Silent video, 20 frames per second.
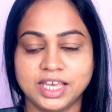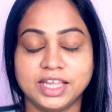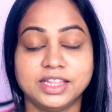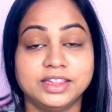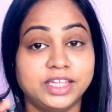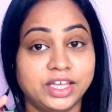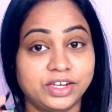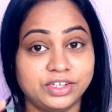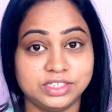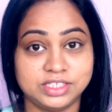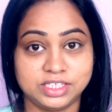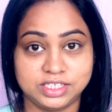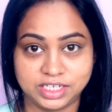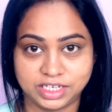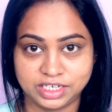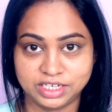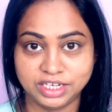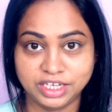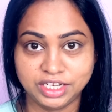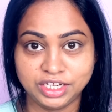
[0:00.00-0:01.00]
There is a
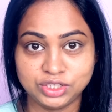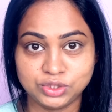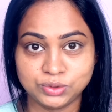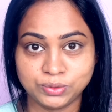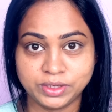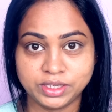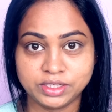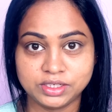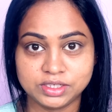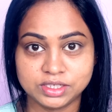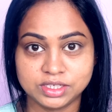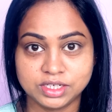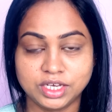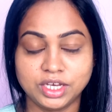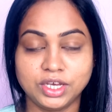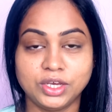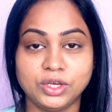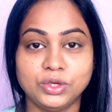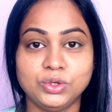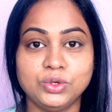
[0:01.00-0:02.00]
technique to it.
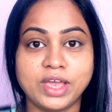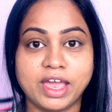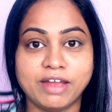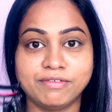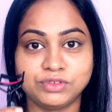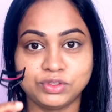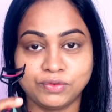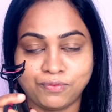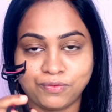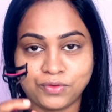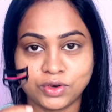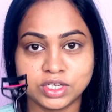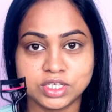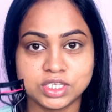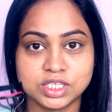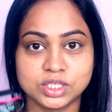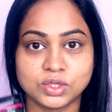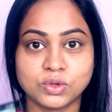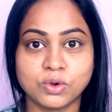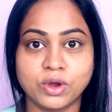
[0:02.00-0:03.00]
You have to
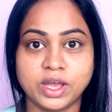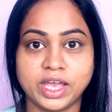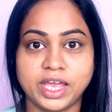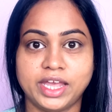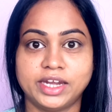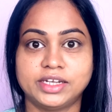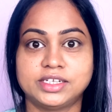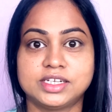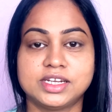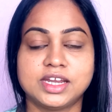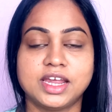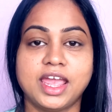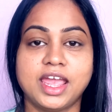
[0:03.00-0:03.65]
first go ahead